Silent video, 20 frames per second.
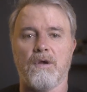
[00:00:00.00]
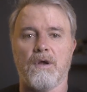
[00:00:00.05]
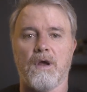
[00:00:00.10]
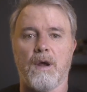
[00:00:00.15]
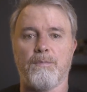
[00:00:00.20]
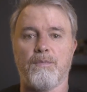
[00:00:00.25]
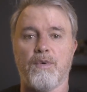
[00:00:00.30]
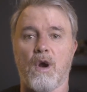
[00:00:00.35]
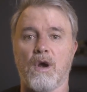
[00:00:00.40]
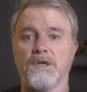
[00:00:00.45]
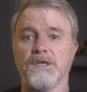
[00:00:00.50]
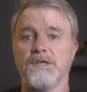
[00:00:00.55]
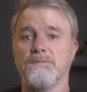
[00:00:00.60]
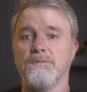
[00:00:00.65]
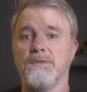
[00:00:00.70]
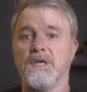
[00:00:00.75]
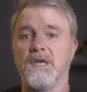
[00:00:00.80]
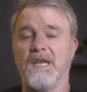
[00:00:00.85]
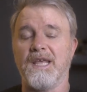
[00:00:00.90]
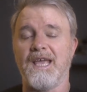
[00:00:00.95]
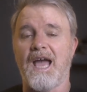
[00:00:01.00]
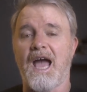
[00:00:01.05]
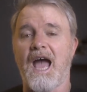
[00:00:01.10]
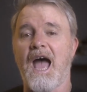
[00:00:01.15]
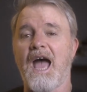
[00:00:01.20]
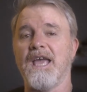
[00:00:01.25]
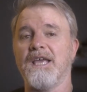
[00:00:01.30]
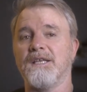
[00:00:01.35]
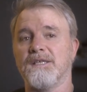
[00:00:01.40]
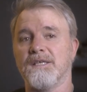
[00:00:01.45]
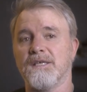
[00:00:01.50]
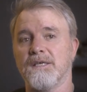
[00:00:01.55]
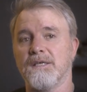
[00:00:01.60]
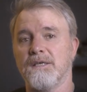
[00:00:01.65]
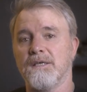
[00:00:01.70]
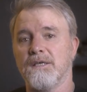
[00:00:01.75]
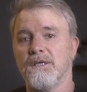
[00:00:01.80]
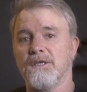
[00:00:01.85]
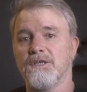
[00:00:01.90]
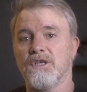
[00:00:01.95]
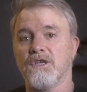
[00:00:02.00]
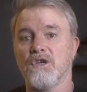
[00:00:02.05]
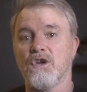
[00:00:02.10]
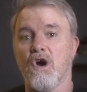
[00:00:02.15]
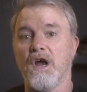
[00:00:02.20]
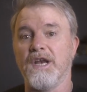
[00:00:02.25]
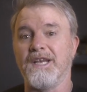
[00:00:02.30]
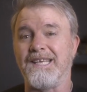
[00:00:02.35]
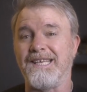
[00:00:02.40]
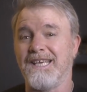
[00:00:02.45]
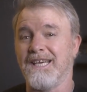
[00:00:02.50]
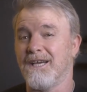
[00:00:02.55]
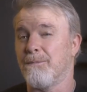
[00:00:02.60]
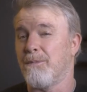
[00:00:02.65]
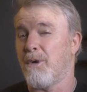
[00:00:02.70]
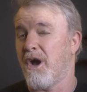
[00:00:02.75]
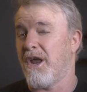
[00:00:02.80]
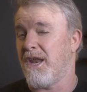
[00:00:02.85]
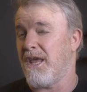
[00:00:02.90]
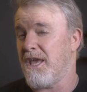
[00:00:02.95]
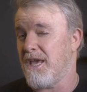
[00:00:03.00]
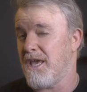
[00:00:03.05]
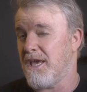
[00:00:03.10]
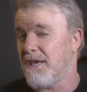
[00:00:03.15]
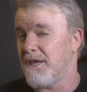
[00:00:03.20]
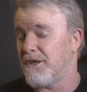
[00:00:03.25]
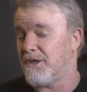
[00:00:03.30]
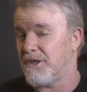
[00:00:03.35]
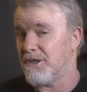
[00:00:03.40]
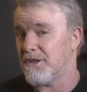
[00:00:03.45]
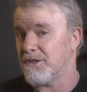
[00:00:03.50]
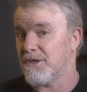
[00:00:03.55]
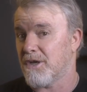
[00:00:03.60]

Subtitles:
approximately 8 to 9 gigabyte each.